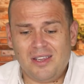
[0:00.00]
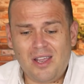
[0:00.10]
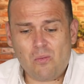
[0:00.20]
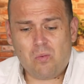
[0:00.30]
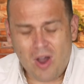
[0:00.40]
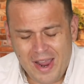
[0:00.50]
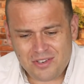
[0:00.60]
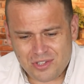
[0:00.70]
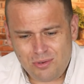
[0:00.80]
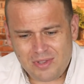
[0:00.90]
you know, why
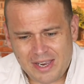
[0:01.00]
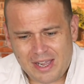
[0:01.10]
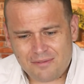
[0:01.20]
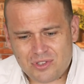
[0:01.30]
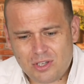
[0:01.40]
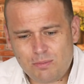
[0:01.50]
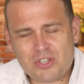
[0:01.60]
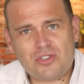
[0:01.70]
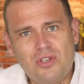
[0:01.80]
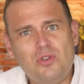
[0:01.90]
do they have so
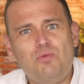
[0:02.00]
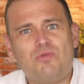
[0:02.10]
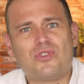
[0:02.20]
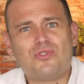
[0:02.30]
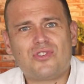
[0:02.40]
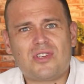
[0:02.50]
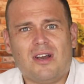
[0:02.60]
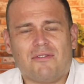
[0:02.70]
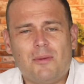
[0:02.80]
much news stuff?